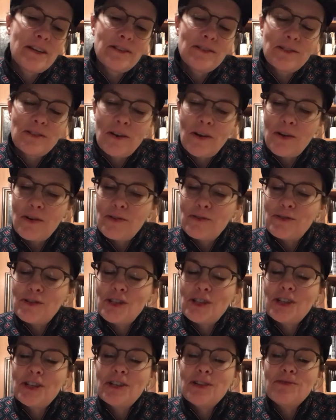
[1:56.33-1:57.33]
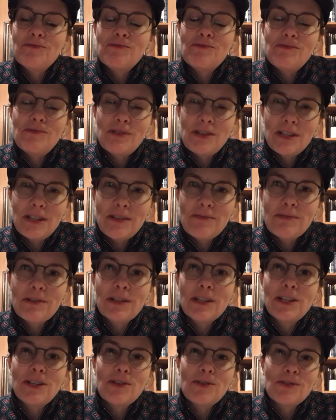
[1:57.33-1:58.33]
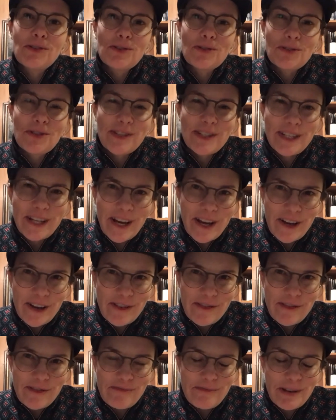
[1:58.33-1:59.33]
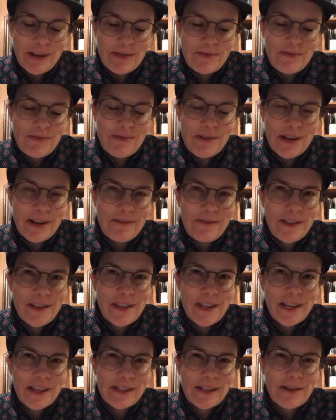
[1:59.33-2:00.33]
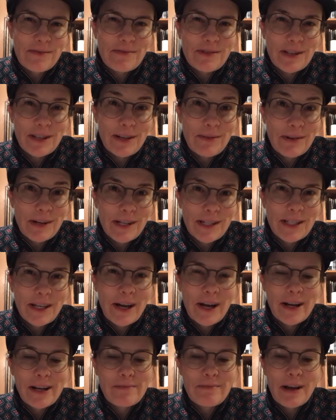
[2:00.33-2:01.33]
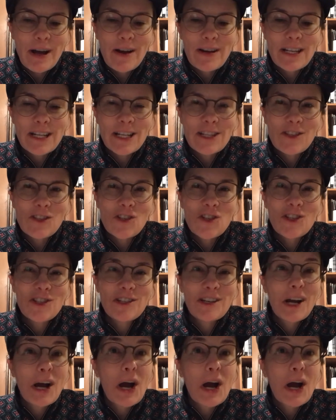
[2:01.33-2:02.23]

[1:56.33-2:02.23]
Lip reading: So she really knows her stuff. But one of the things I really want to talk about is she's an